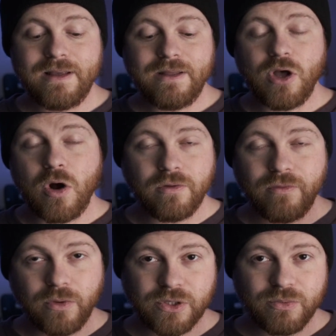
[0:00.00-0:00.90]
the
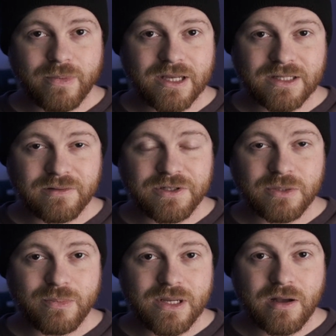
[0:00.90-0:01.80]
autofocus would basically
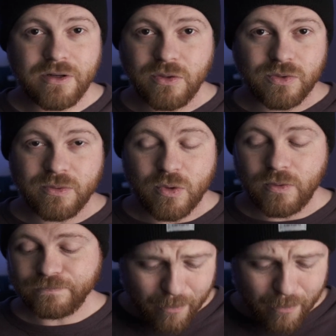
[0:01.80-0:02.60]
just be unusable,